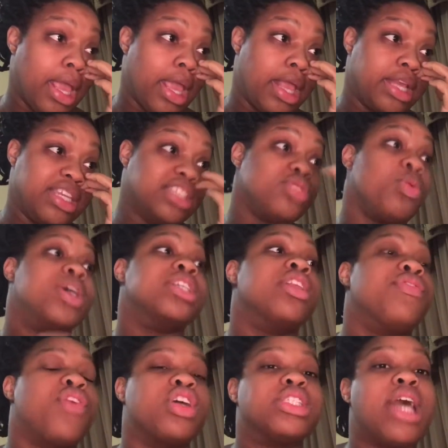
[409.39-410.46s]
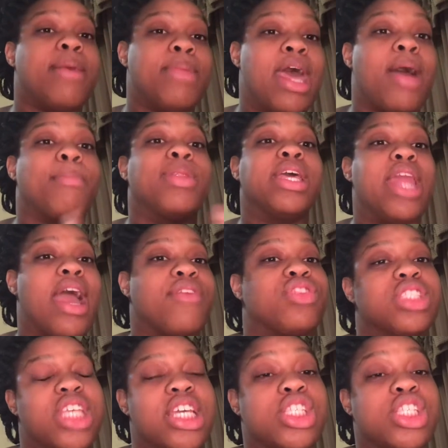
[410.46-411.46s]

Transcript: this wasn't the first time that I bleeded after sex,